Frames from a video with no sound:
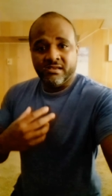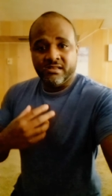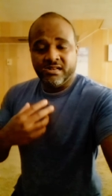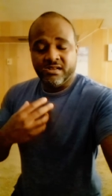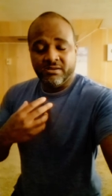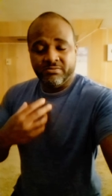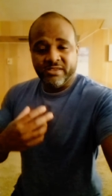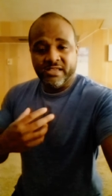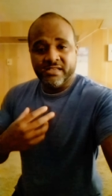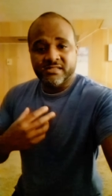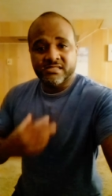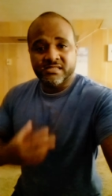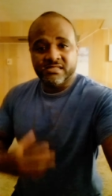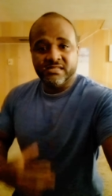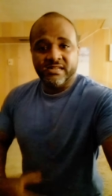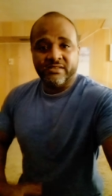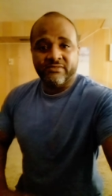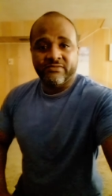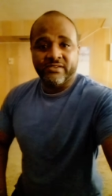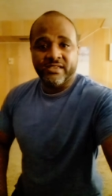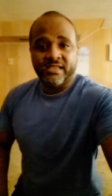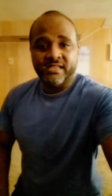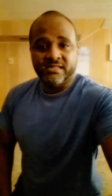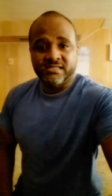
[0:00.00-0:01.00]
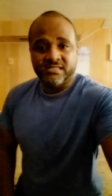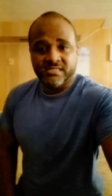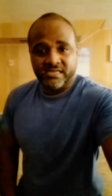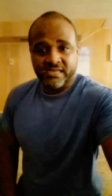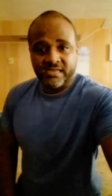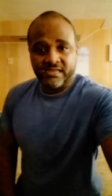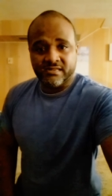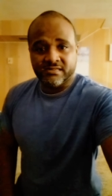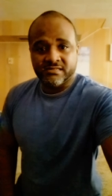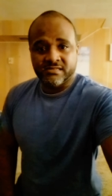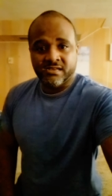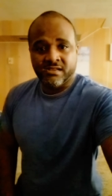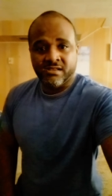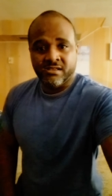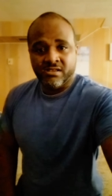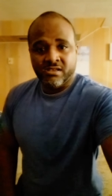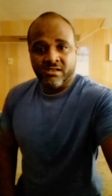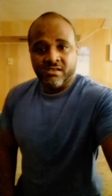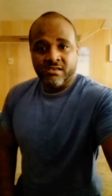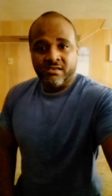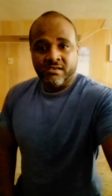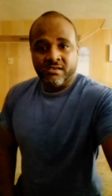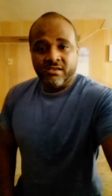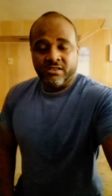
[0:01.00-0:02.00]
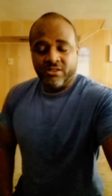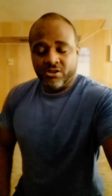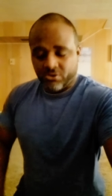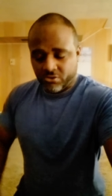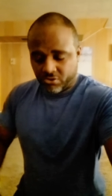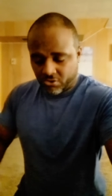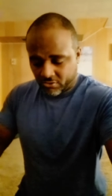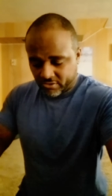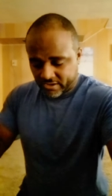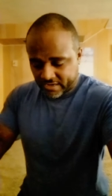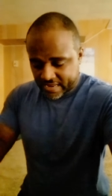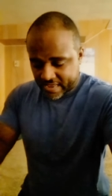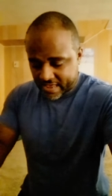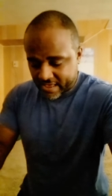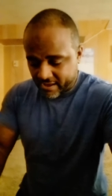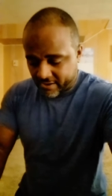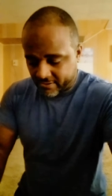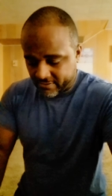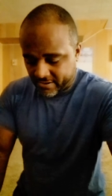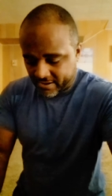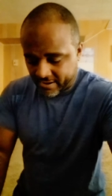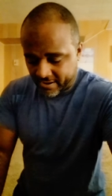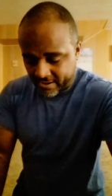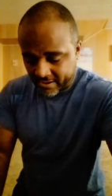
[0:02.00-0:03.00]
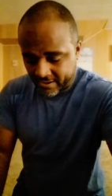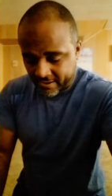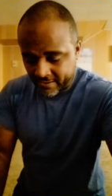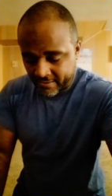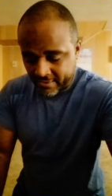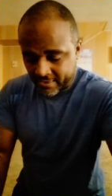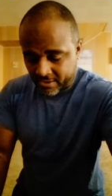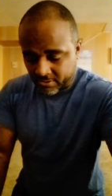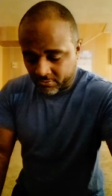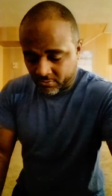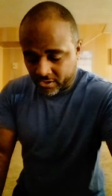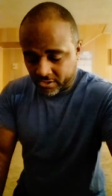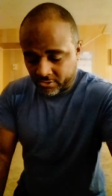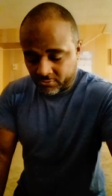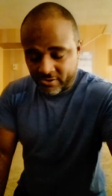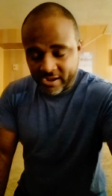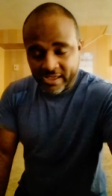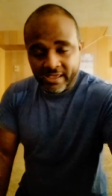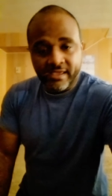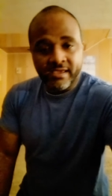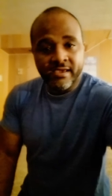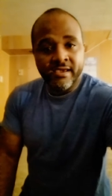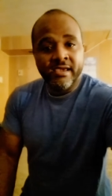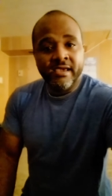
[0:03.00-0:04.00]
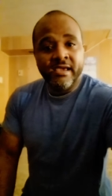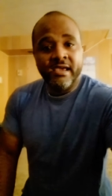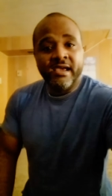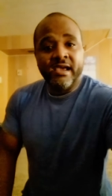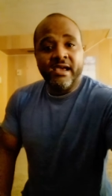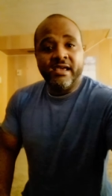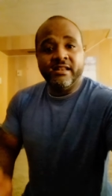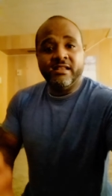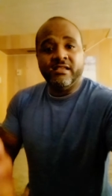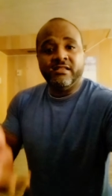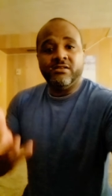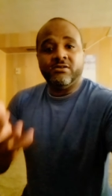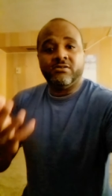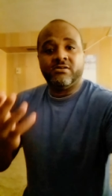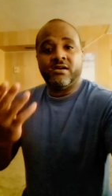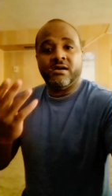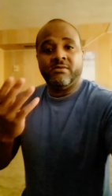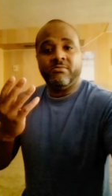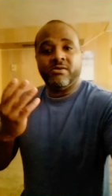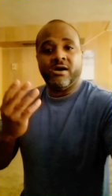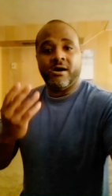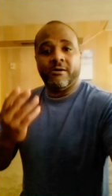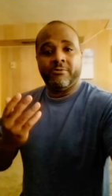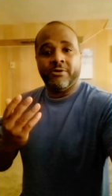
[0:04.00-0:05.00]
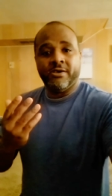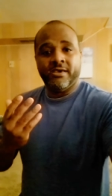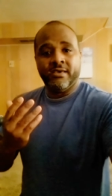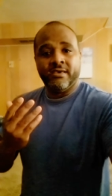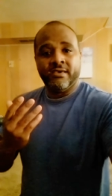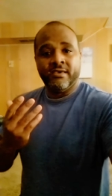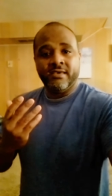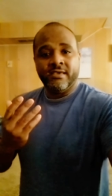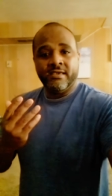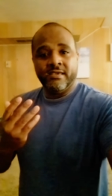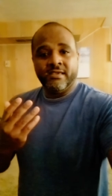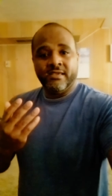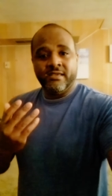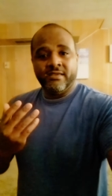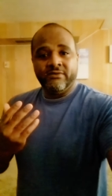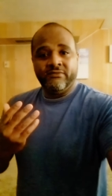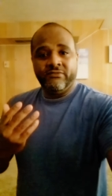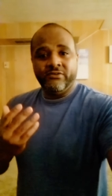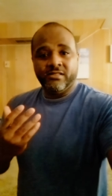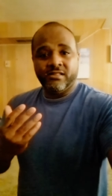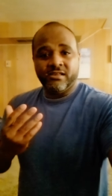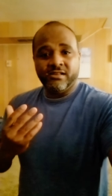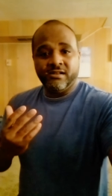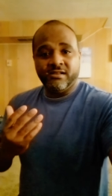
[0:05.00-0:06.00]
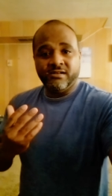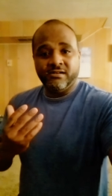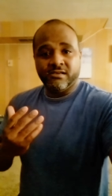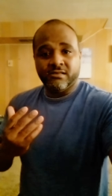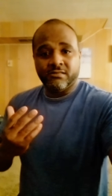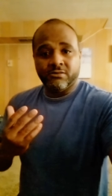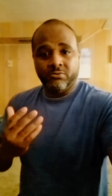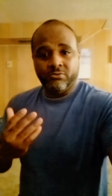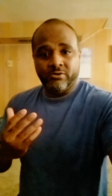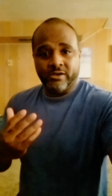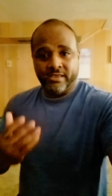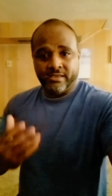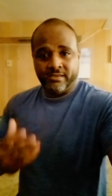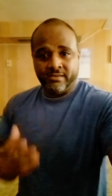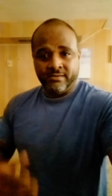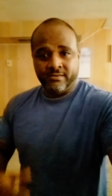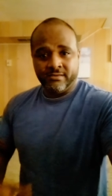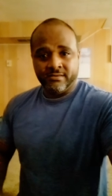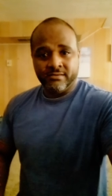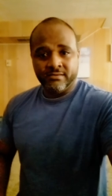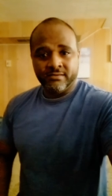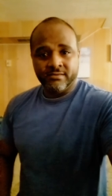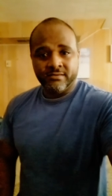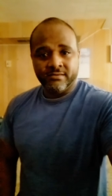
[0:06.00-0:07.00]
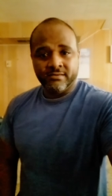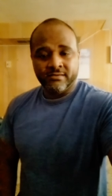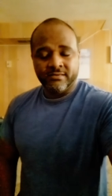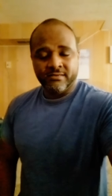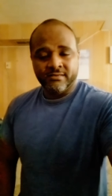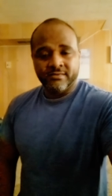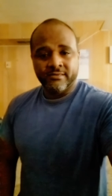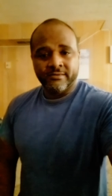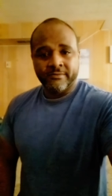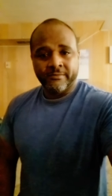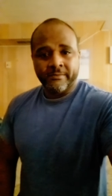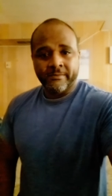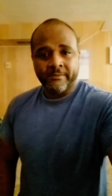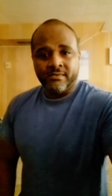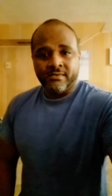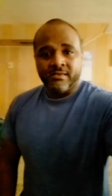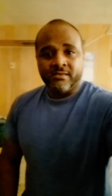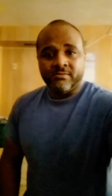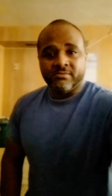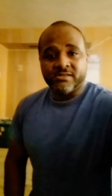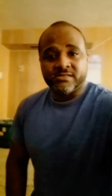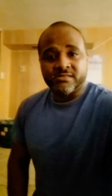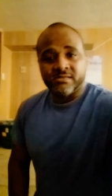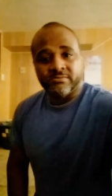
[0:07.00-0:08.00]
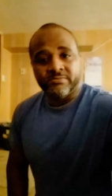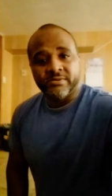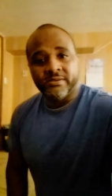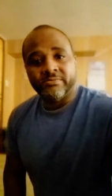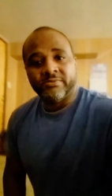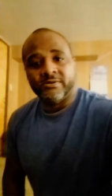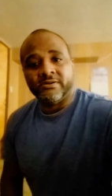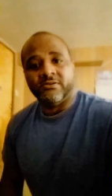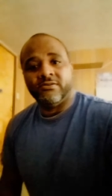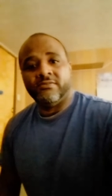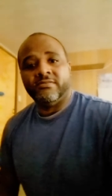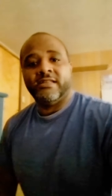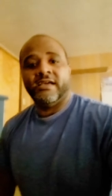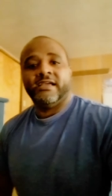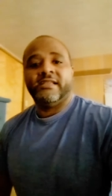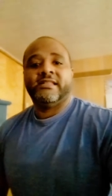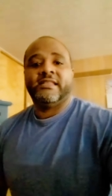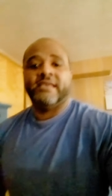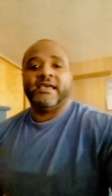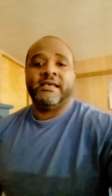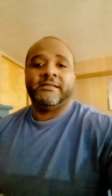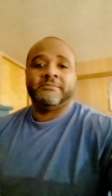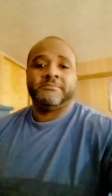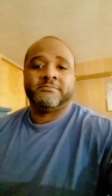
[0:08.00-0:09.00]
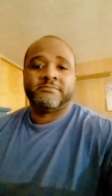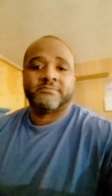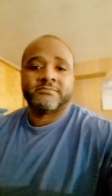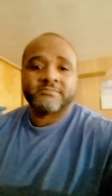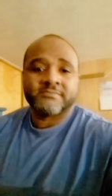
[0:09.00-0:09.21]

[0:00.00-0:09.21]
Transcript: there'll be a significant change. You'll go down one way and then you'll come up feeling another way. But some people don't like that.